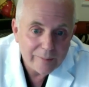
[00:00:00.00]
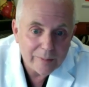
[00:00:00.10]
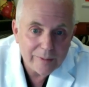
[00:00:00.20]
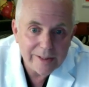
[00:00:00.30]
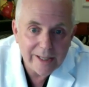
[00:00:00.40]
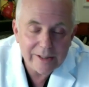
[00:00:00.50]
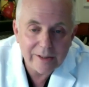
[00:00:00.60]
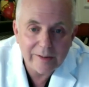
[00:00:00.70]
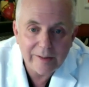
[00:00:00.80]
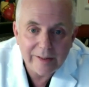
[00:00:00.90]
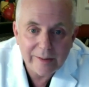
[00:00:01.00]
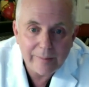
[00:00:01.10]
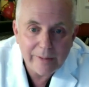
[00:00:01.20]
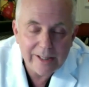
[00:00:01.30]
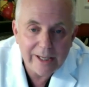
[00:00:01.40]
but
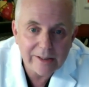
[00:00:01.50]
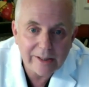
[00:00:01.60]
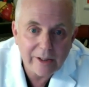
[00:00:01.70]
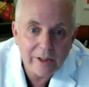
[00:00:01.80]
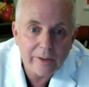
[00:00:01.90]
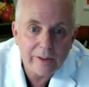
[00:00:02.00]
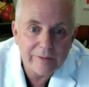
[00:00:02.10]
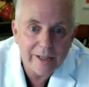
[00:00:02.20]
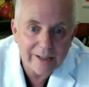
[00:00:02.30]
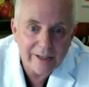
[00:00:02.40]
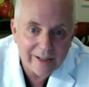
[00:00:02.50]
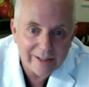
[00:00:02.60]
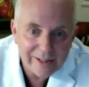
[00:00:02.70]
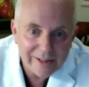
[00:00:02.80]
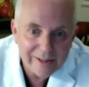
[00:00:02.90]
potentially curative
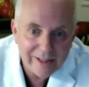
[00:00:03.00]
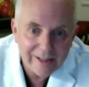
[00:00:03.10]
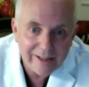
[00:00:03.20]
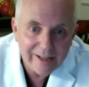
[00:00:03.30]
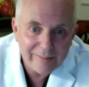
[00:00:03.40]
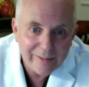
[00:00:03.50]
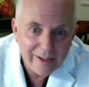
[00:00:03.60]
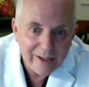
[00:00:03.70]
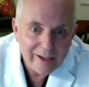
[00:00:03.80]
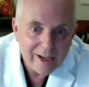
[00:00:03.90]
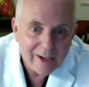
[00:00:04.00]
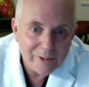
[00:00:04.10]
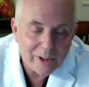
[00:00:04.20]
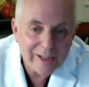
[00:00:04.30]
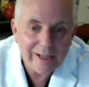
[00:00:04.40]
technologies. And I'm
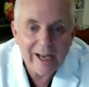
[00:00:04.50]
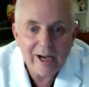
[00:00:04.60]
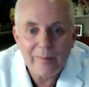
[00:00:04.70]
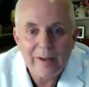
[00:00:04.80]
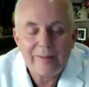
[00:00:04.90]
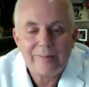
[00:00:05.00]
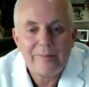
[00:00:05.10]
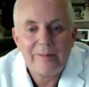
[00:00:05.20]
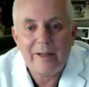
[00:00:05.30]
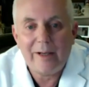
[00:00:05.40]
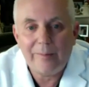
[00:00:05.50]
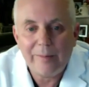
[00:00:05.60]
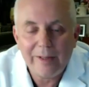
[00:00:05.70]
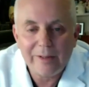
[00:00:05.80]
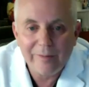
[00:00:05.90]
talking now about
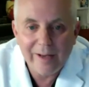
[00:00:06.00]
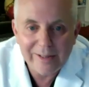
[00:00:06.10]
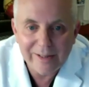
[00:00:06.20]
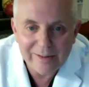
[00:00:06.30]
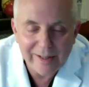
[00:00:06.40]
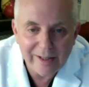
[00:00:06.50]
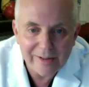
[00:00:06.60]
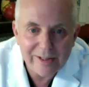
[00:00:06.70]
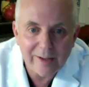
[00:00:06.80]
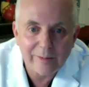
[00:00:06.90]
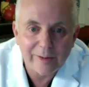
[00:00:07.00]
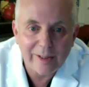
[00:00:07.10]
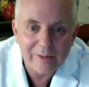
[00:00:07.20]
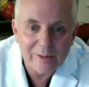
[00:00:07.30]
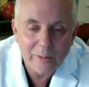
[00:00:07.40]
interventions that are several
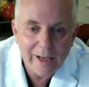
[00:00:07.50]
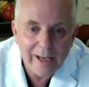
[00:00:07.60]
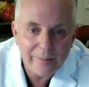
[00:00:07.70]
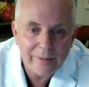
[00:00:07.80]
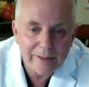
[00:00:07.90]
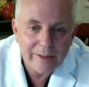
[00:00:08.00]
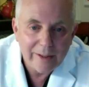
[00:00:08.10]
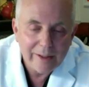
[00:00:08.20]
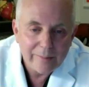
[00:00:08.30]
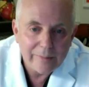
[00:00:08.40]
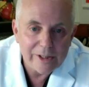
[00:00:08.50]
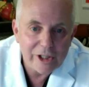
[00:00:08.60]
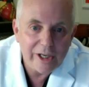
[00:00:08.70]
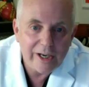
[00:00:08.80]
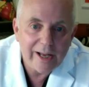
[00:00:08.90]
years away, but
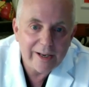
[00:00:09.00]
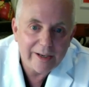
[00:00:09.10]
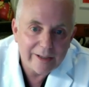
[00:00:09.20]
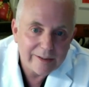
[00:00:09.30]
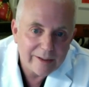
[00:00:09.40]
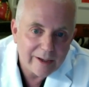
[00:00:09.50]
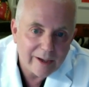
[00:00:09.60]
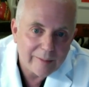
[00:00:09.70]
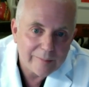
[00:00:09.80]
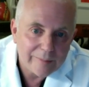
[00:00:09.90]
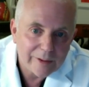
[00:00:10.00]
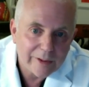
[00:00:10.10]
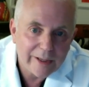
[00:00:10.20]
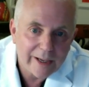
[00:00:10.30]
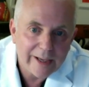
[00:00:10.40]
gene editing,
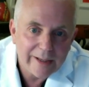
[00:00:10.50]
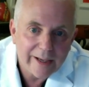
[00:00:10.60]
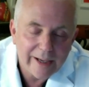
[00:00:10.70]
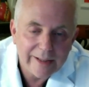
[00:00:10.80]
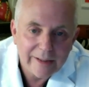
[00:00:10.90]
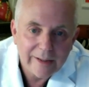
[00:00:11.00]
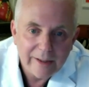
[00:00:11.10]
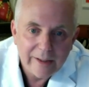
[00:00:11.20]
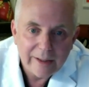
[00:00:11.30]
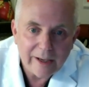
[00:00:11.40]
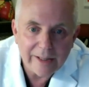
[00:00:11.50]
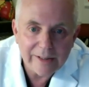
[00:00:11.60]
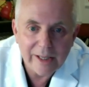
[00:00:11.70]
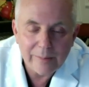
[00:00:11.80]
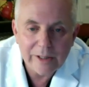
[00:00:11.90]
looking at
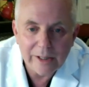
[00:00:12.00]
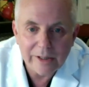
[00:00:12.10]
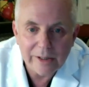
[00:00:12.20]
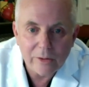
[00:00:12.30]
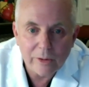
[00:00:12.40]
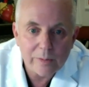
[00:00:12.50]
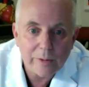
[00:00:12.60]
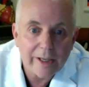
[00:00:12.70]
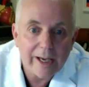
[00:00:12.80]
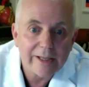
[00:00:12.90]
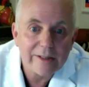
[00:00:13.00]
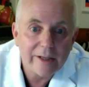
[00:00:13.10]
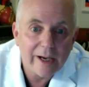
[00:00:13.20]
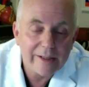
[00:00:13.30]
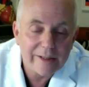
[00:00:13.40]
concepts such as CRISPR-Cas9